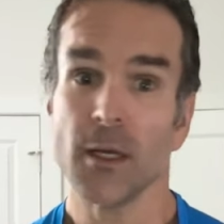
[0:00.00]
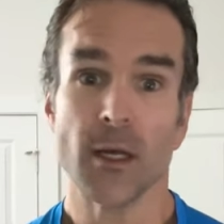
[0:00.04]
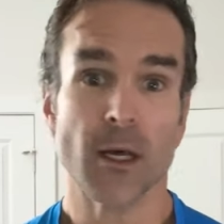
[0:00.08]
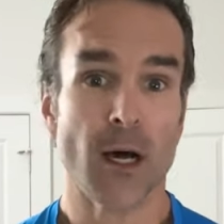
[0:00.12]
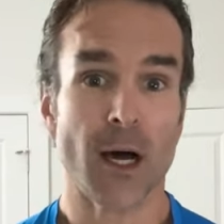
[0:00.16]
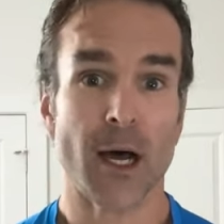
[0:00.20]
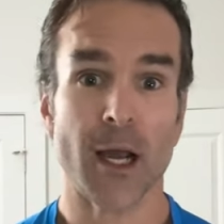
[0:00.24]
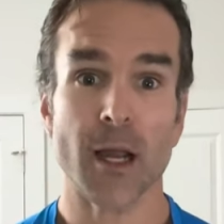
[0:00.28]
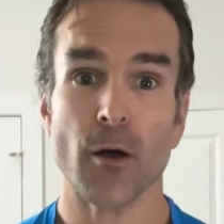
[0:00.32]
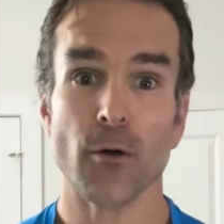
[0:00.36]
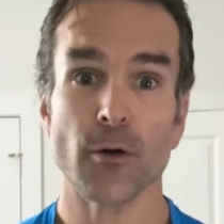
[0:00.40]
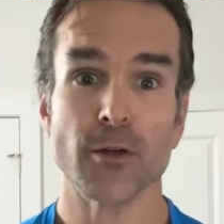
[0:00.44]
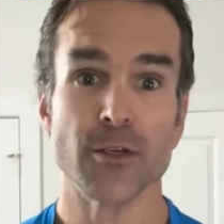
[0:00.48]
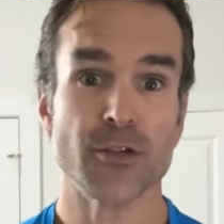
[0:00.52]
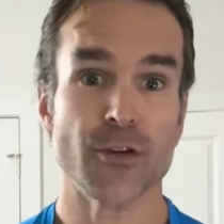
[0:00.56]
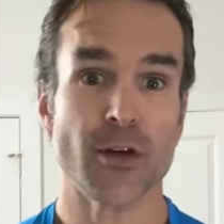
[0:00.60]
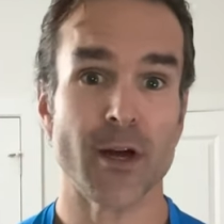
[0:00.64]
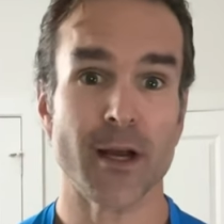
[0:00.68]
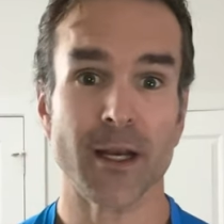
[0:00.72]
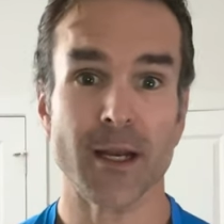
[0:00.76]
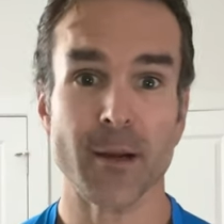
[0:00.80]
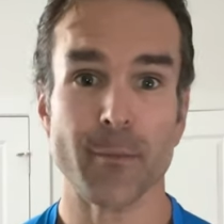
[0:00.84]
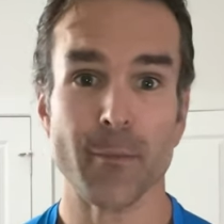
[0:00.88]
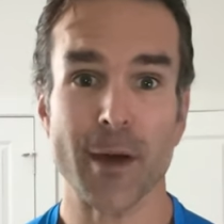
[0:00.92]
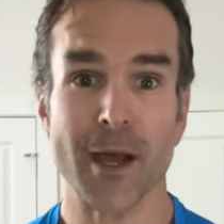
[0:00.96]
I always try to
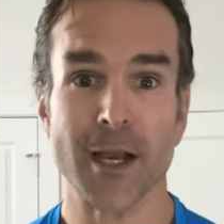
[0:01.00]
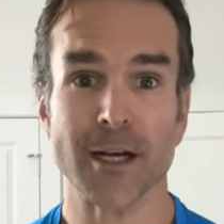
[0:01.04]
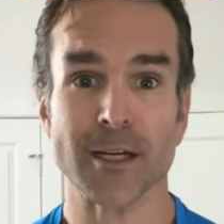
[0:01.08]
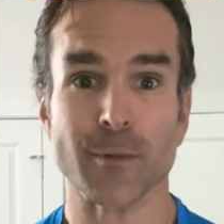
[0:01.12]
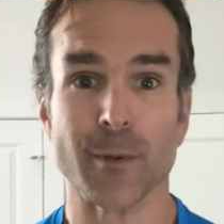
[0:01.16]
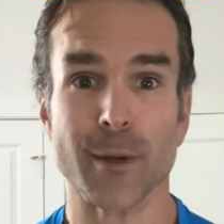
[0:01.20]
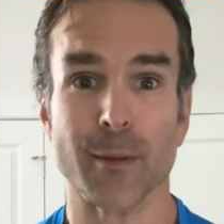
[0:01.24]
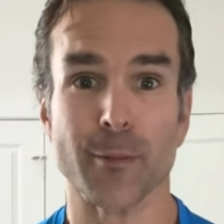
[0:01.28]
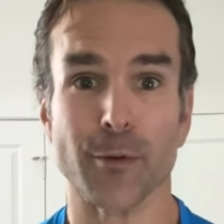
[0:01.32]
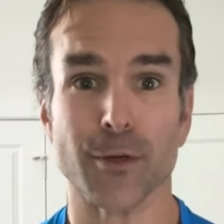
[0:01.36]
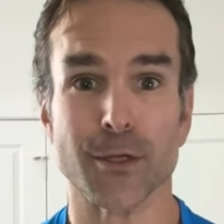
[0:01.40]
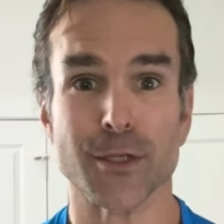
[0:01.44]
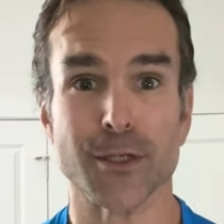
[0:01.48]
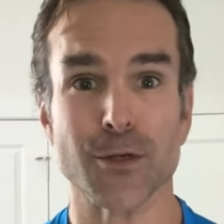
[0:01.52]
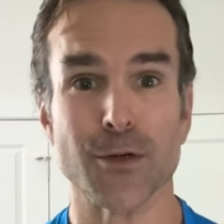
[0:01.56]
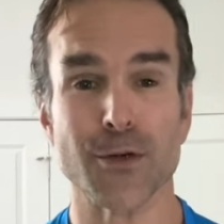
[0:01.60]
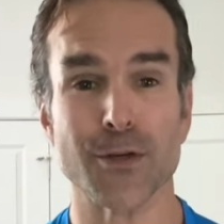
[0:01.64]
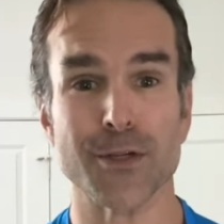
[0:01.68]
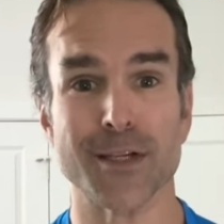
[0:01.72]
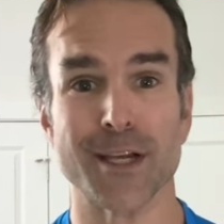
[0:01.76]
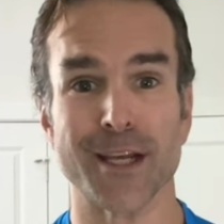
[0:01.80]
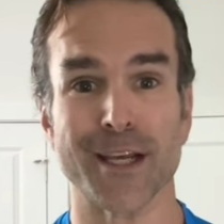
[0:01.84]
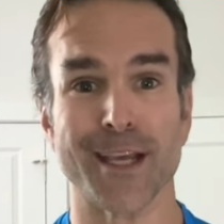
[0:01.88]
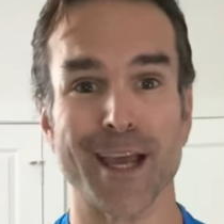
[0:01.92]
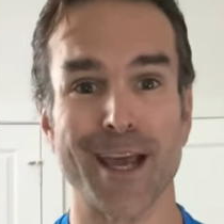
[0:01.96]
get back to people as soon as
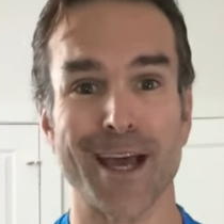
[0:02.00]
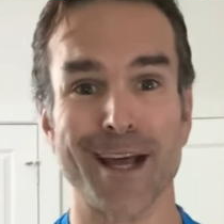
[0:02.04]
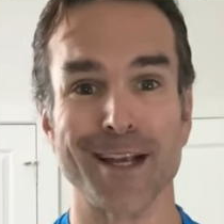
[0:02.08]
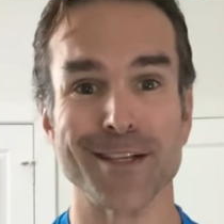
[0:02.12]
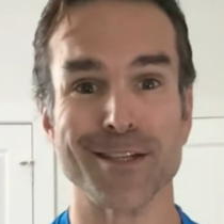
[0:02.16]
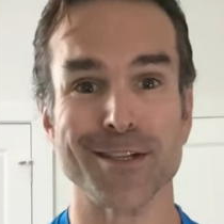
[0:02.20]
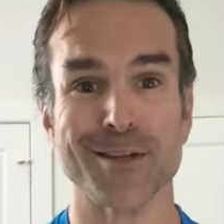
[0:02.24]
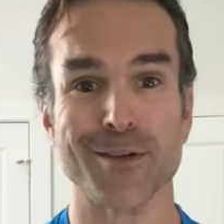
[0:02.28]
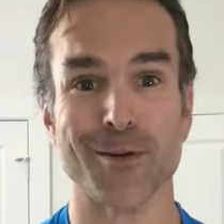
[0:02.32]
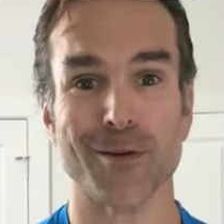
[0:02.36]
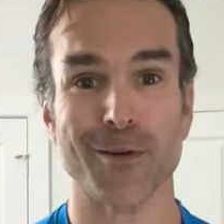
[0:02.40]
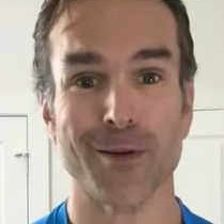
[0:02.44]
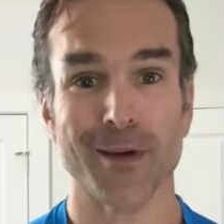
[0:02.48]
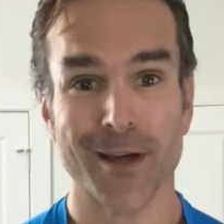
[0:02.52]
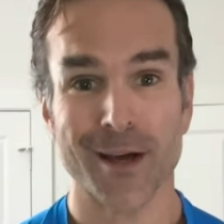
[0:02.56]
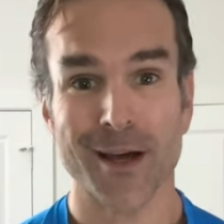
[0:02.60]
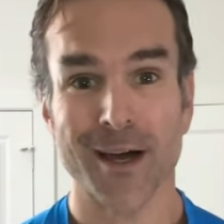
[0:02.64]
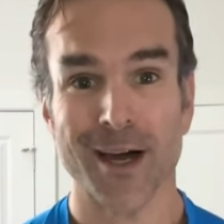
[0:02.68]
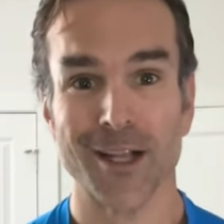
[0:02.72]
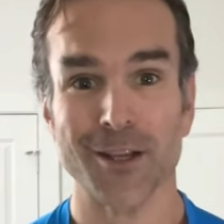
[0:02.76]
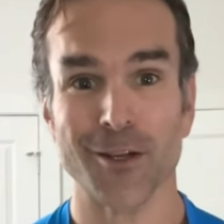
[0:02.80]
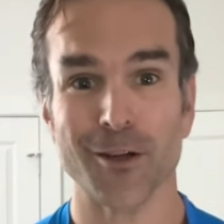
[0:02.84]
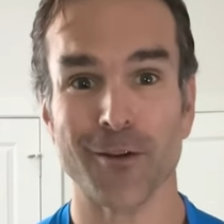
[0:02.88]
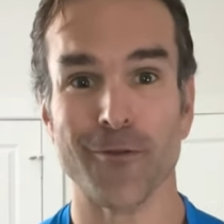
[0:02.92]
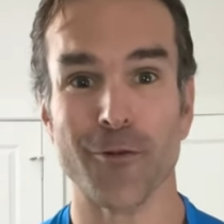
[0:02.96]
I can, so
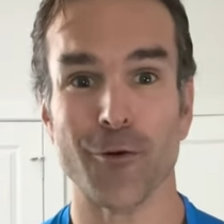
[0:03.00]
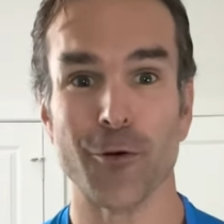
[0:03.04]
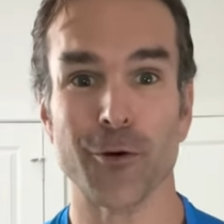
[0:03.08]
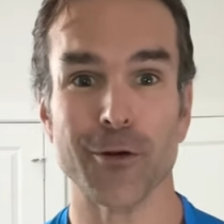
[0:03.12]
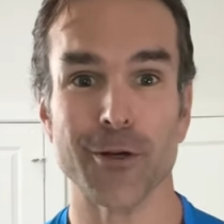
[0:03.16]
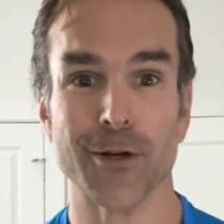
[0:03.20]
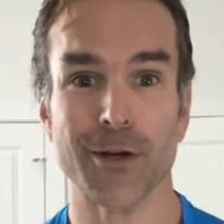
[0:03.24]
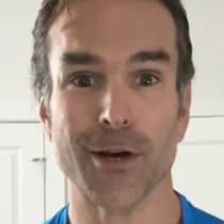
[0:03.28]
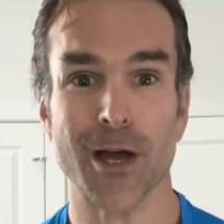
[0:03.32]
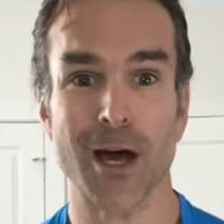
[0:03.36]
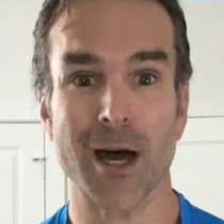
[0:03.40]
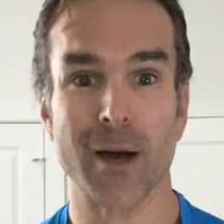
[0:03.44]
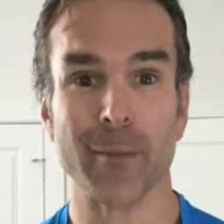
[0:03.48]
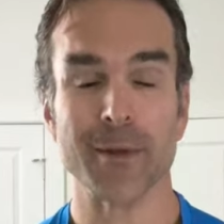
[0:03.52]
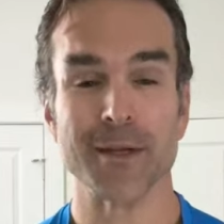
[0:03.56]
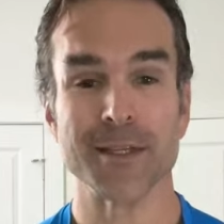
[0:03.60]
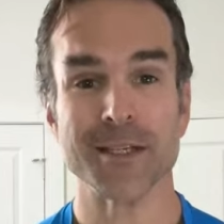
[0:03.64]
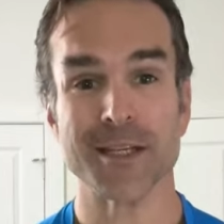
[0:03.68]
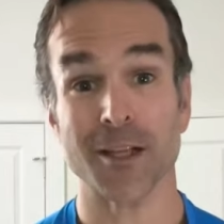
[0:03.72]
I look forward to your comments.